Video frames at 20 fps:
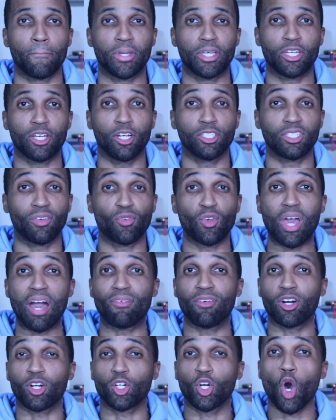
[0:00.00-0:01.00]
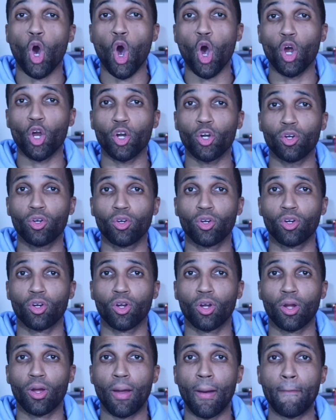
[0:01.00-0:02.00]
Because if you have a car
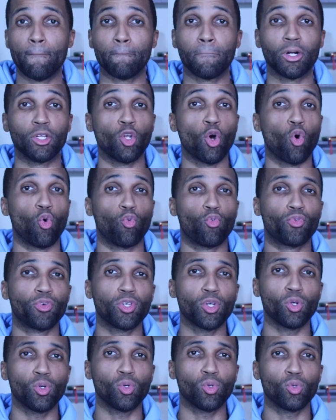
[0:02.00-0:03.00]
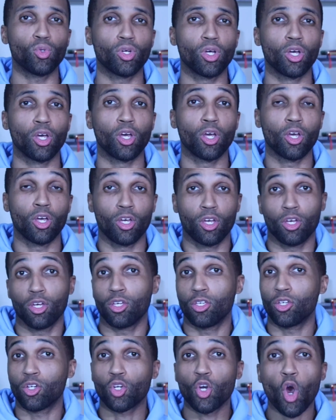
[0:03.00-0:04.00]
but no fuel,
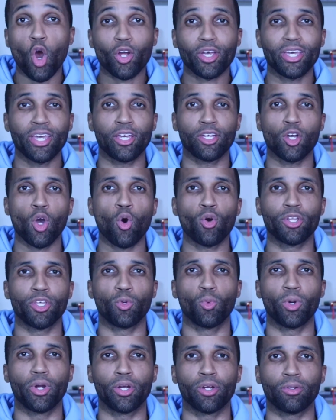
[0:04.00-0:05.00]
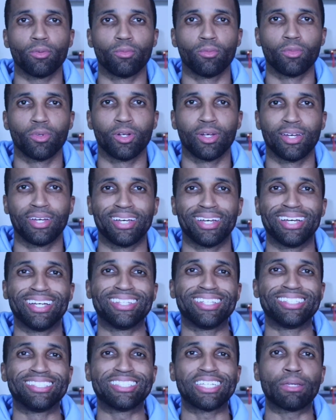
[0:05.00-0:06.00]
your car can't go anywhere.
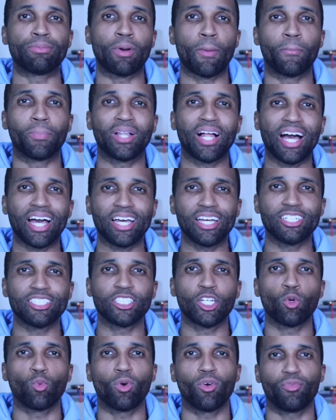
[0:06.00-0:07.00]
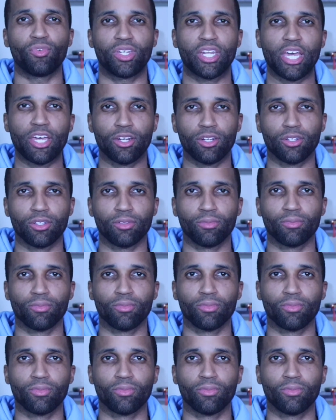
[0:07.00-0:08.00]
The same applies with data.
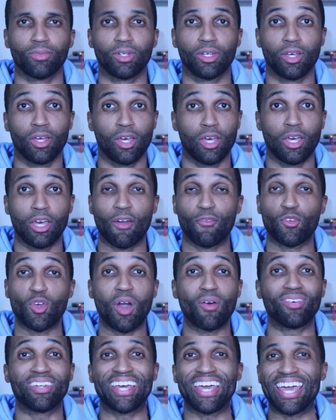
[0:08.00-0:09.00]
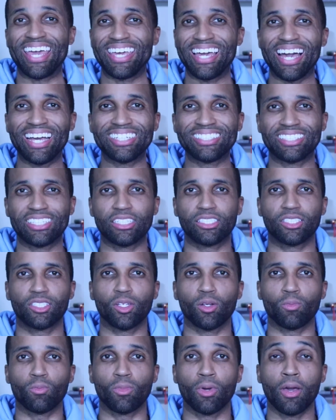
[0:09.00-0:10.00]
If you have an AI
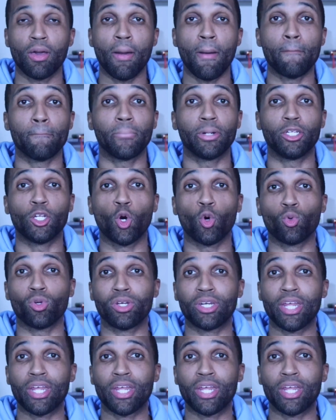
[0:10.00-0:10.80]
system but no